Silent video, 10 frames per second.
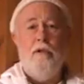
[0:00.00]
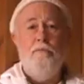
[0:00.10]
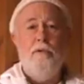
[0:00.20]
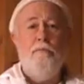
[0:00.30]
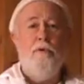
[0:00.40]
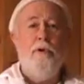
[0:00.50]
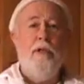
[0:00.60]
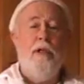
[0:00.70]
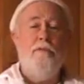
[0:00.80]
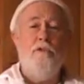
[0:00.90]
I've been
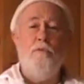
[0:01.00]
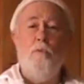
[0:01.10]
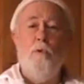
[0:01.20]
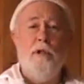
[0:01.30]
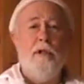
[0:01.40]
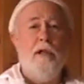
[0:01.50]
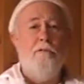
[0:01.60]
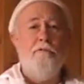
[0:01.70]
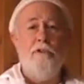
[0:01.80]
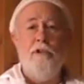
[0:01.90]
putting out this warning
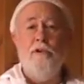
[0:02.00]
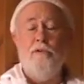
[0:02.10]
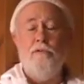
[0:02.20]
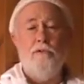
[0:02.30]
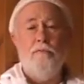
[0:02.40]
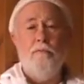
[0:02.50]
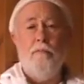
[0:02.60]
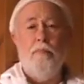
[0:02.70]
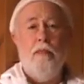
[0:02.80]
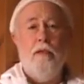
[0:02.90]
now for years,
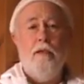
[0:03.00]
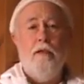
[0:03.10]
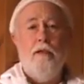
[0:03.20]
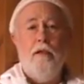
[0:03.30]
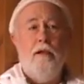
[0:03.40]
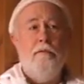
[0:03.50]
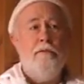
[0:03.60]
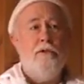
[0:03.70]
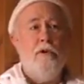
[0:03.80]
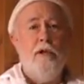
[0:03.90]
and I've
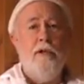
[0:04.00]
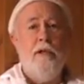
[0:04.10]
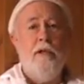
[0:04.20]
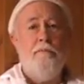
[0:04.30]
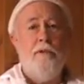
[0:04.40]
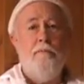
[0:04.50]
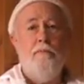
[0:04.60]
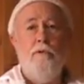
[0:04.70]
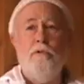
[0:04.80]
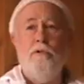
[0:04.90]
been trying to get
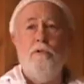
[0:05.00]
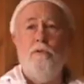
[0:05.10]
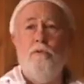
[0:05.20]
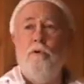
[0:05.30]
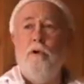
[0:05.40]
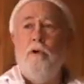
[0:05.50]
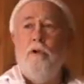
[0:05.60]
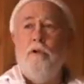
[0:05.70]
people to